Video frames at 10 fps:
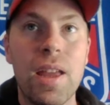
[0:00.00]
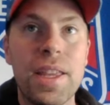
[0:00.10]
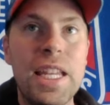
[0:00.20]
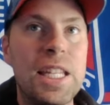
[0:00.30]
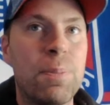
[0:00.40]

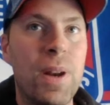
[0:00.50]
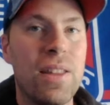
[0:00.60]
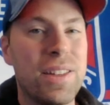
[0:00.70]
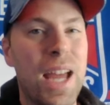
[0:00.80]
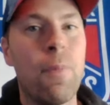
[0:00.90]
He's been in
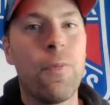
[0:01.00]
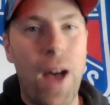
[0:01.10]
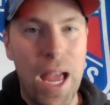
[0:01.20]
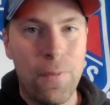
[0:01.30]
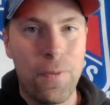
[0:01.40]
the top
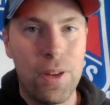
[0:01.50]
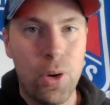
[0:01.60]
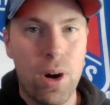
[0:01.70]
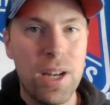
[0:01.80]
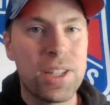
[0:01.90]
five for the
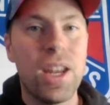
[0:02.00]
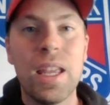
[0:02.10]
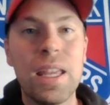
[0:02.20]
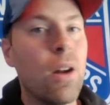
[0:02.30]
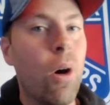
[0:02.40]
Norris
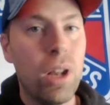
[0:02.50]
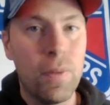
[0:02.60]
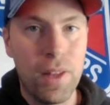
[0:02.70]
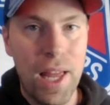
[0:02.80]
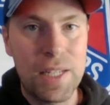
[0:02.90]
in all of
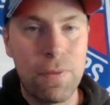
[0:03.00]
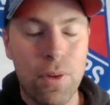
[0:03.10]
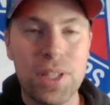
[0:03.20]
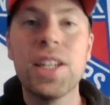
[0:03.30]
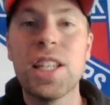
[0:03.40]
the last
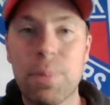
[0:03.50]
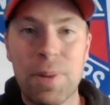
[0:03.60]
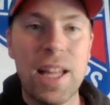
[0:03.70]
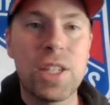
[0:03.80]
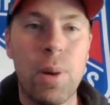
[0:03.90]
four seasons, but
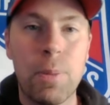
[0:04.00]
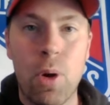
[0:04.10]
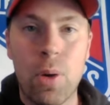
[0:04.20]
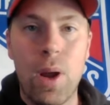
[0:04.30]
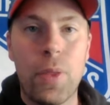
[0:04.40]
that's what I'm
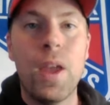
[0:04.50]
going with.